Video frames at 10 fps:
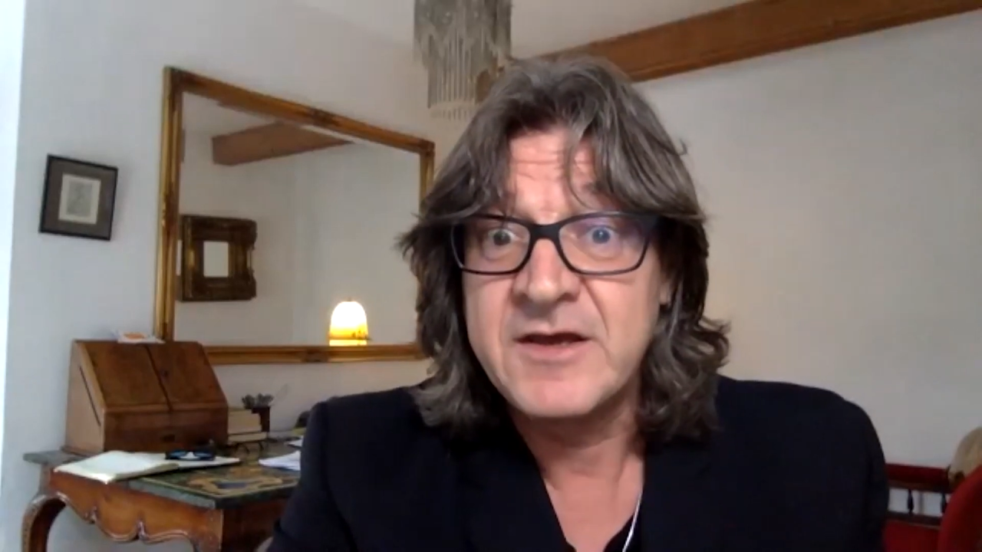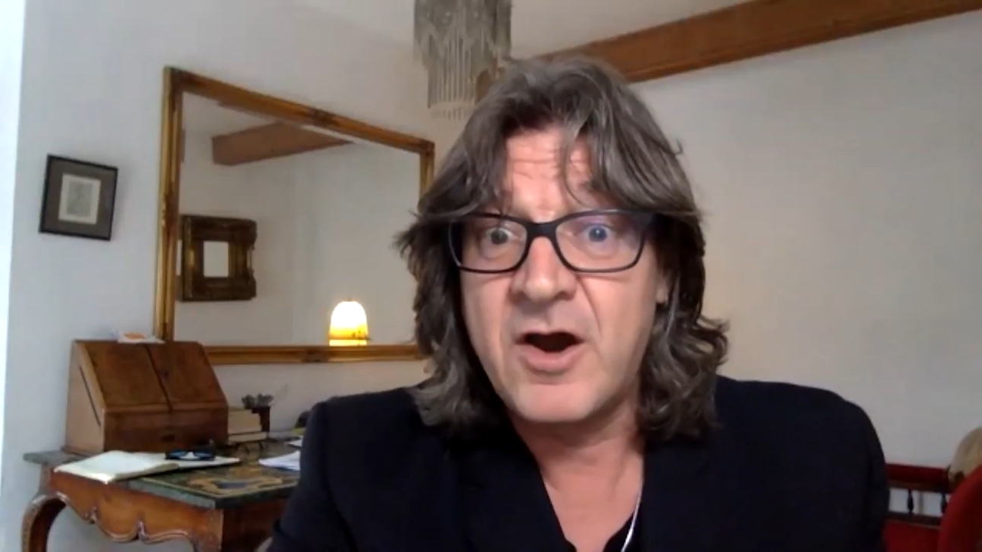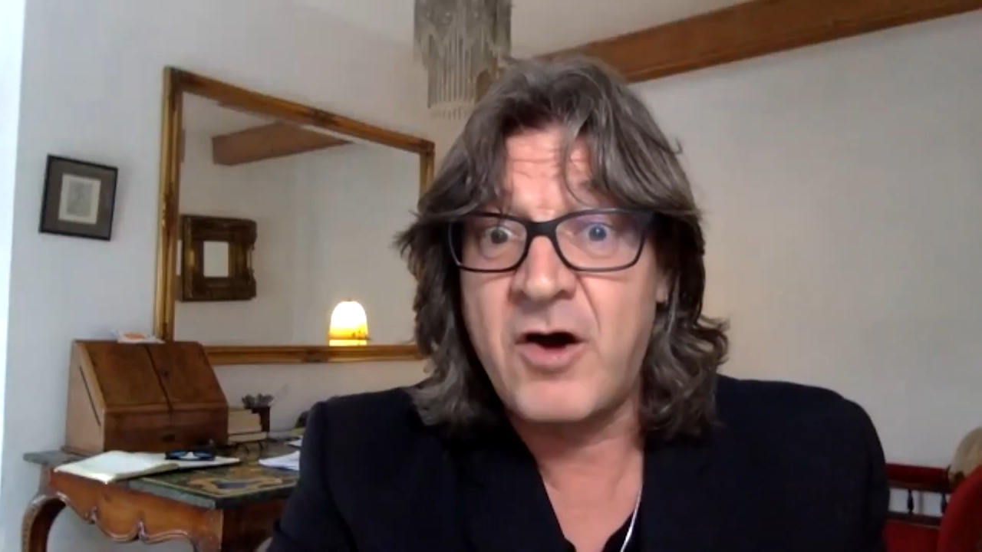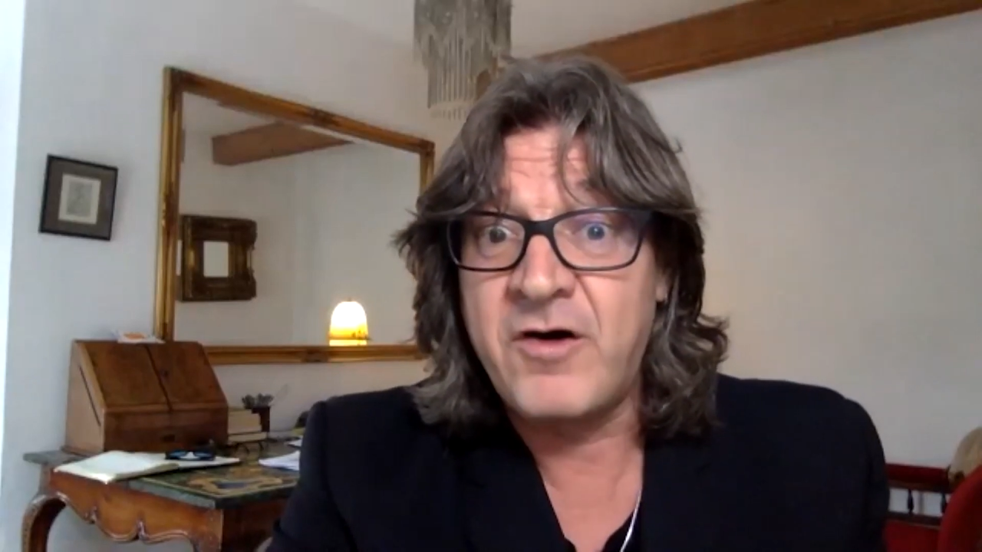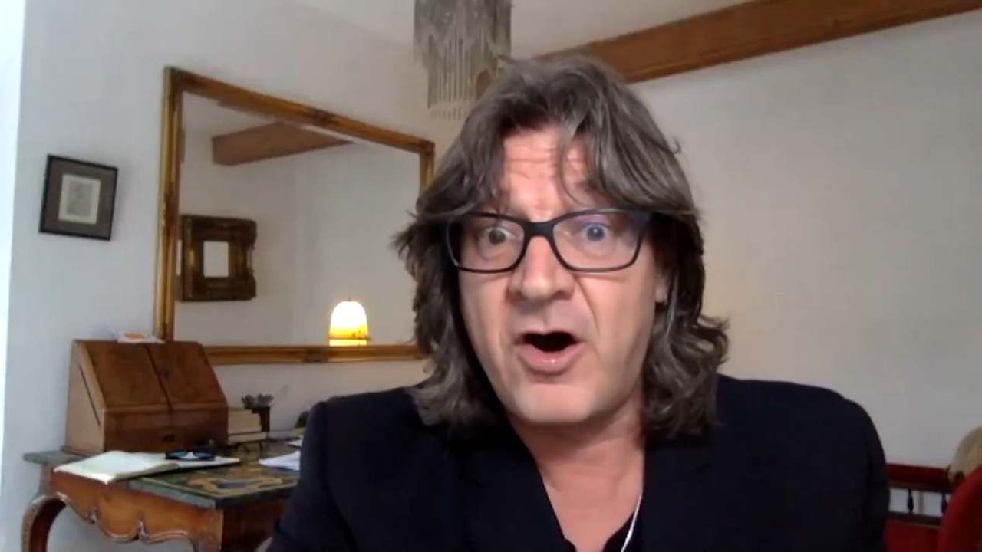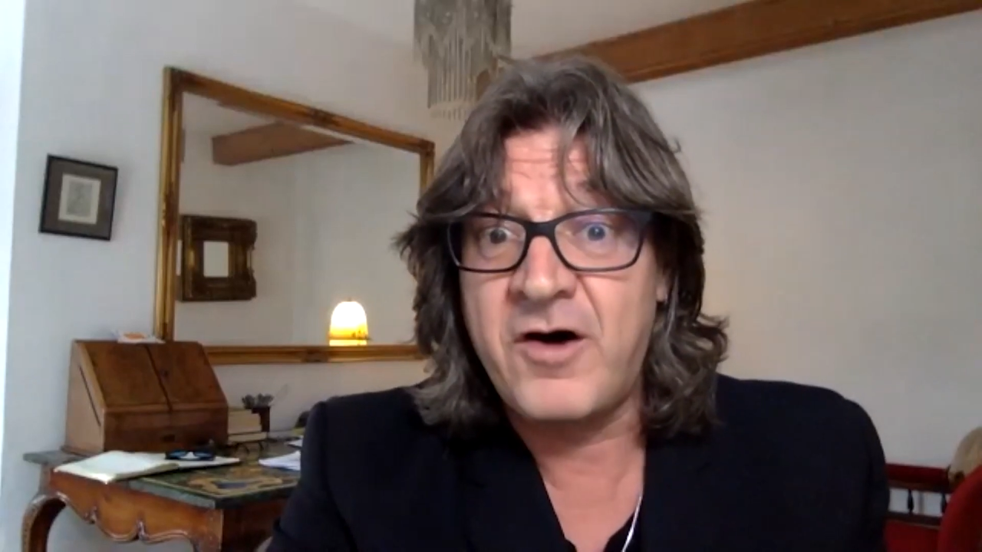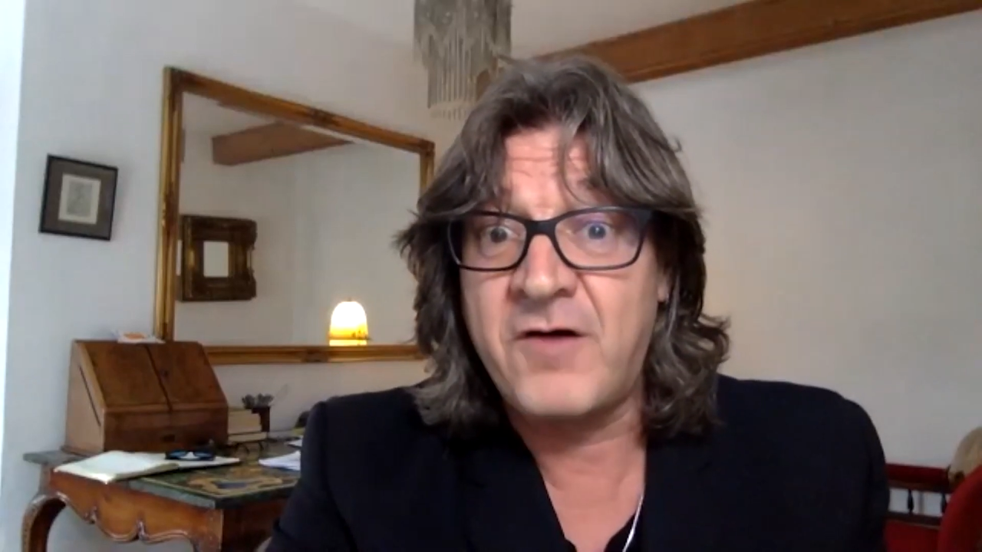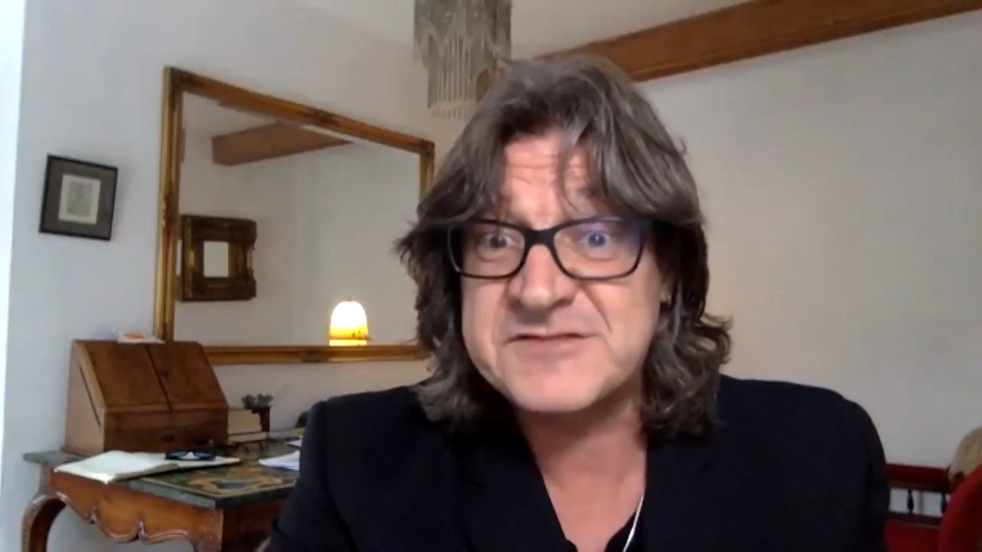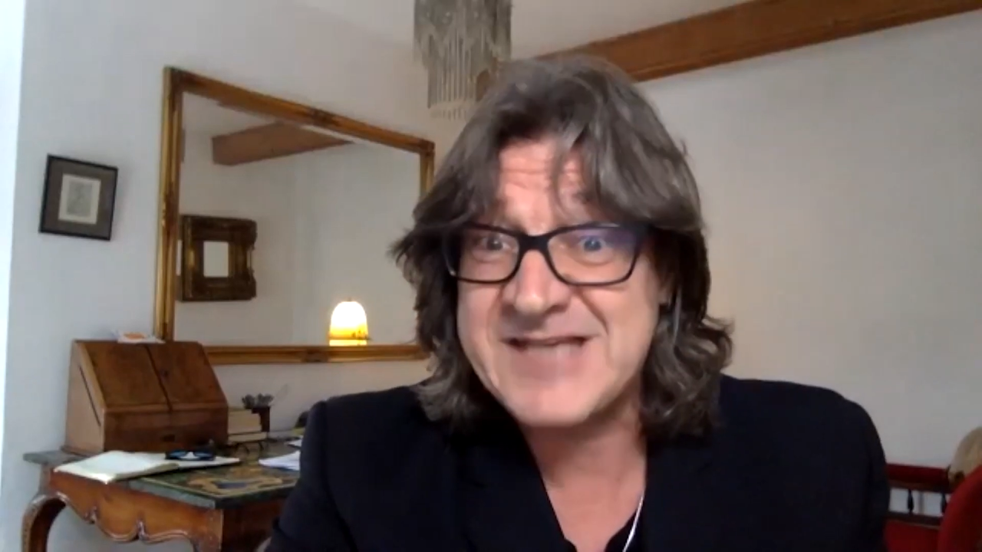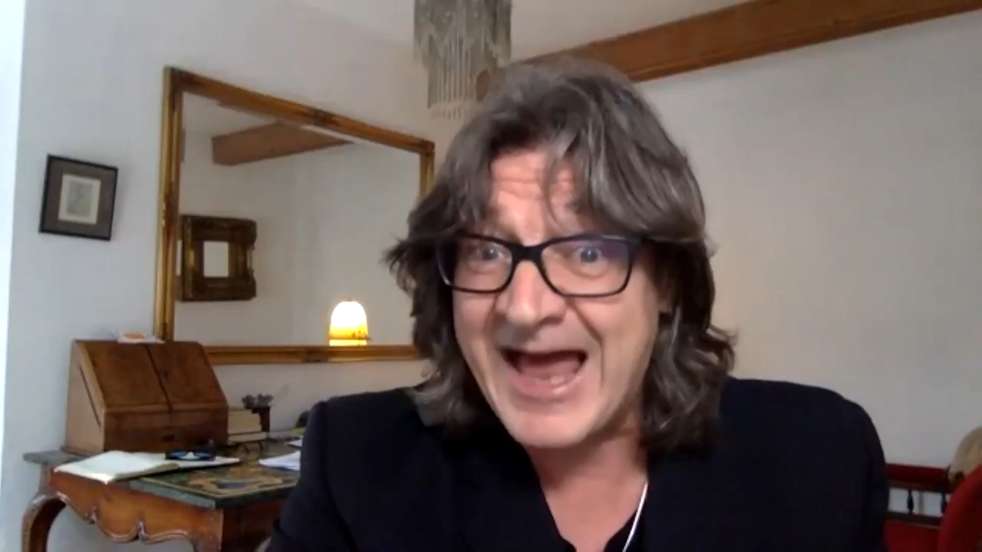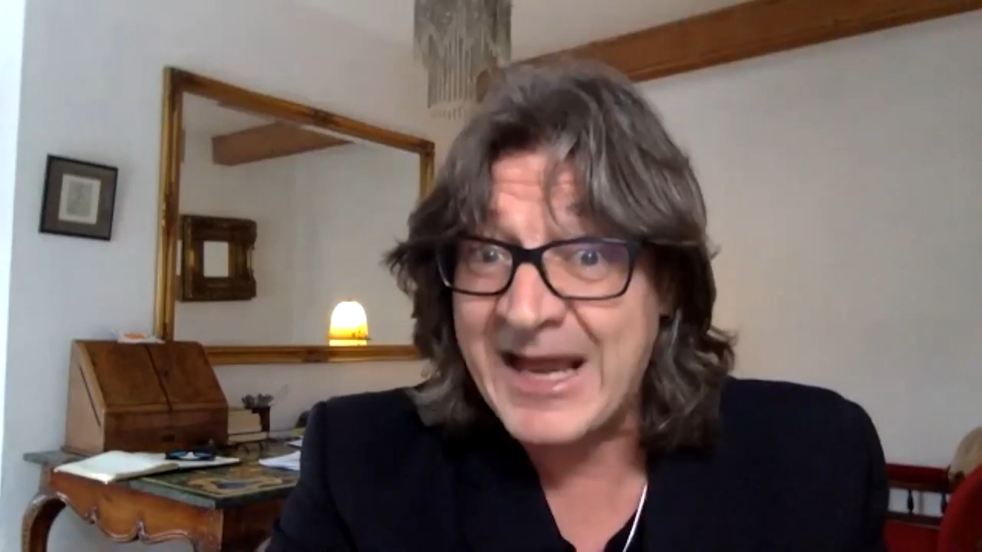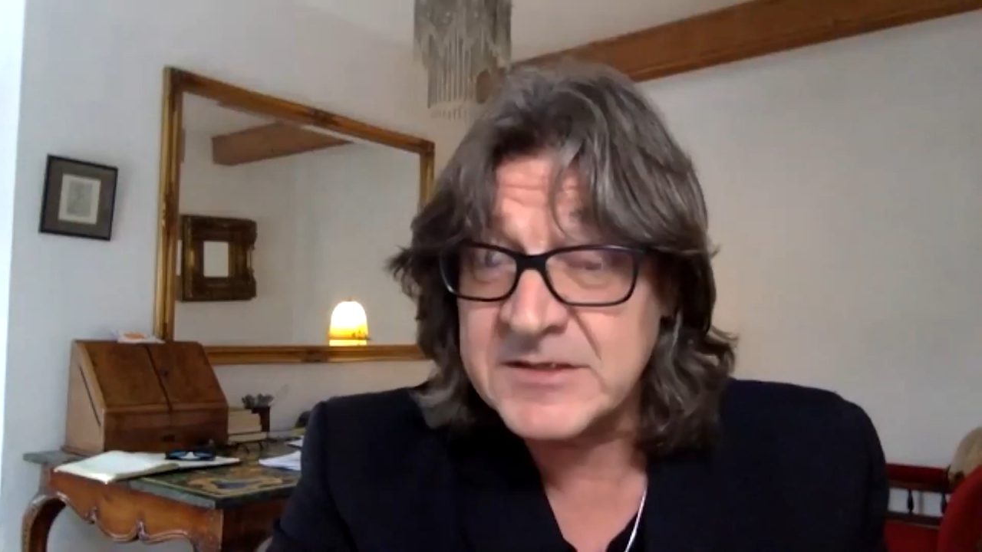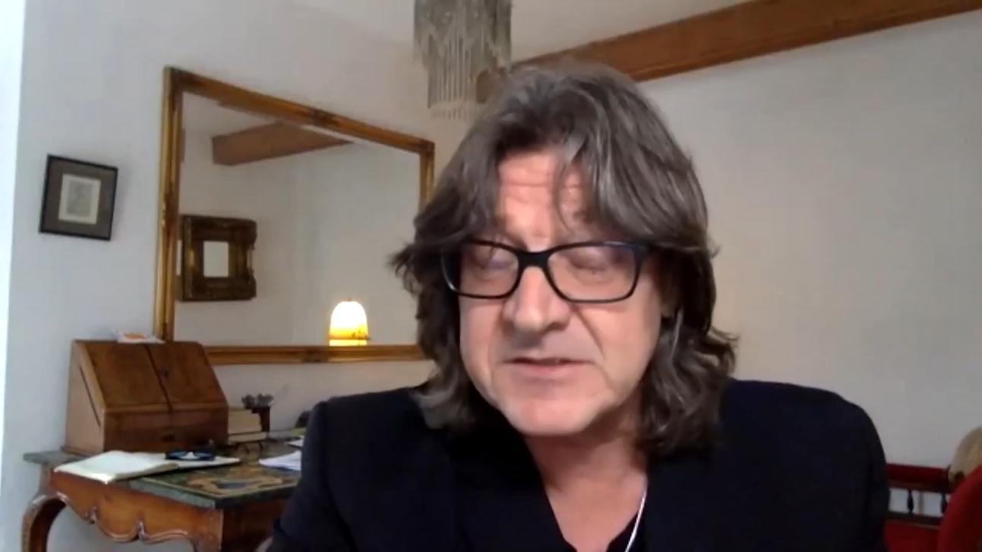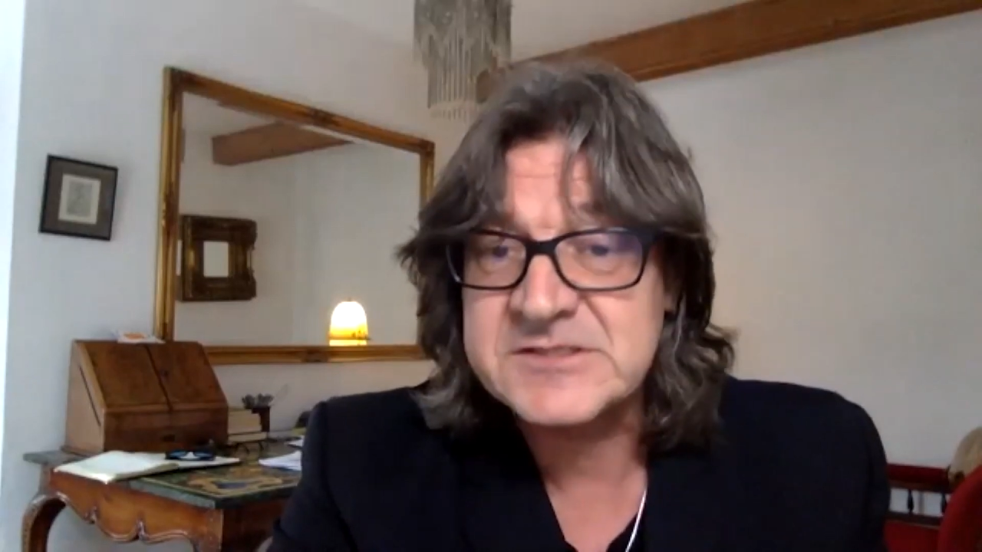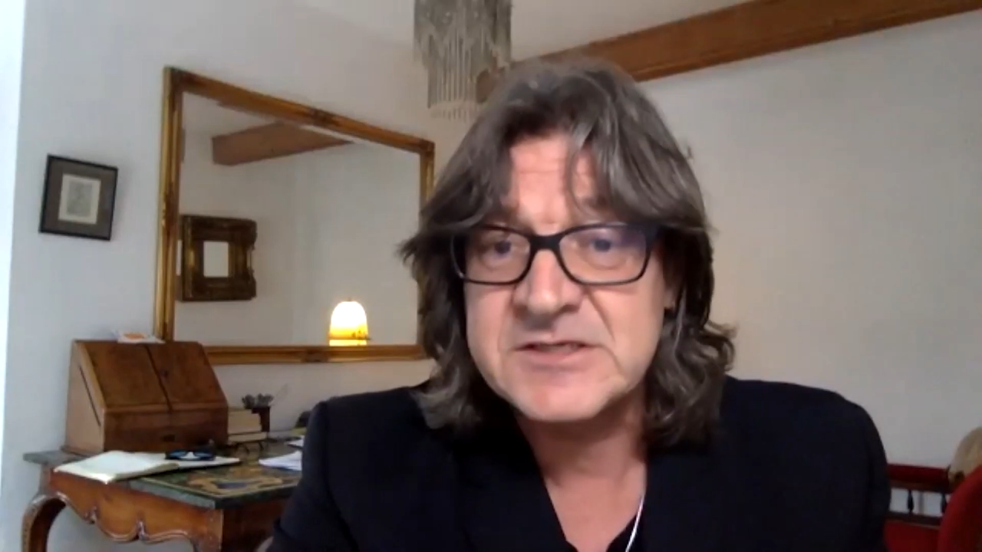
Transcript: of talent